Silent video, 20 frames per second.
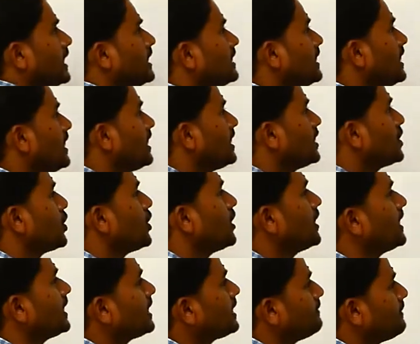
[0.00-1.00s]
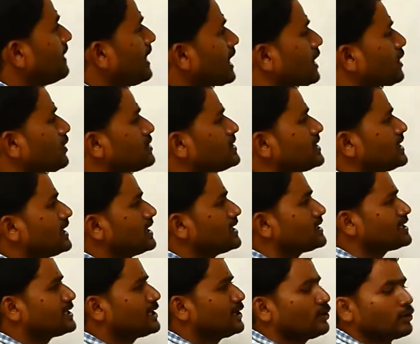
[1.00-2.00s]
in the chronic myelogenous
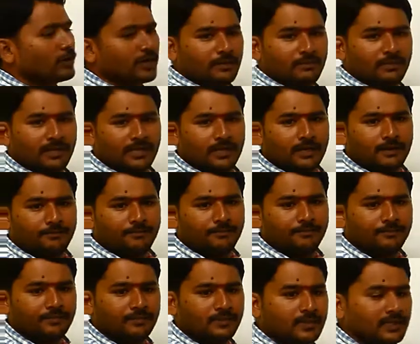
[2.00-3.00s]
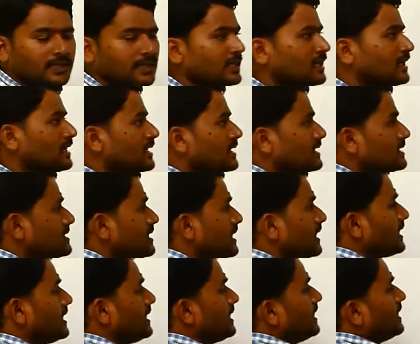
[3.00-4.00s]
leukemia. Sir
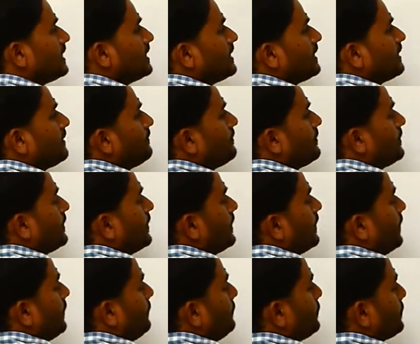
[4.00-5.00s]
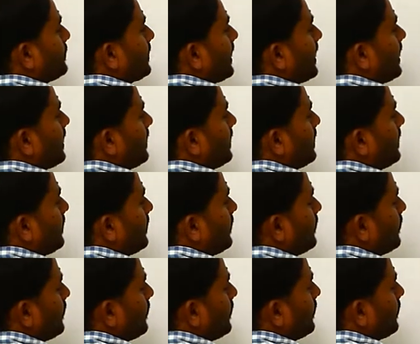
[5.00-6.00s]
here if you take
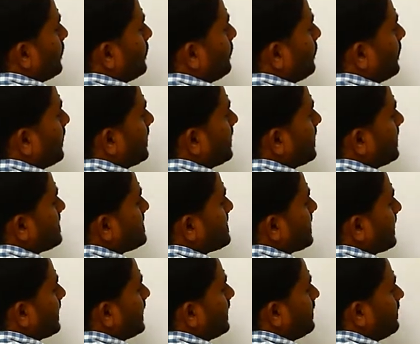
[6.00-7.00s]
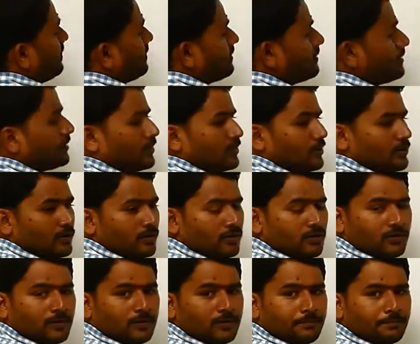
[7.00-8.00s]
22nd
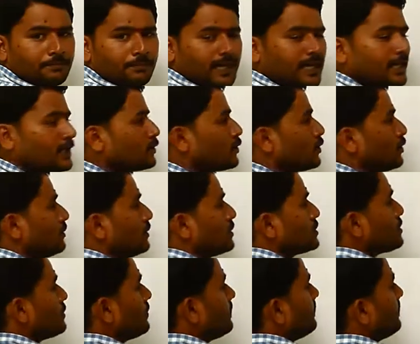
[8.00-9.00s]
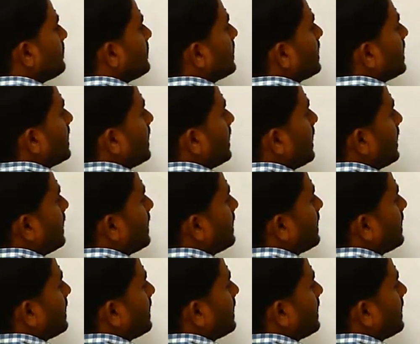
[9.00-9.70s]
pair chromosome and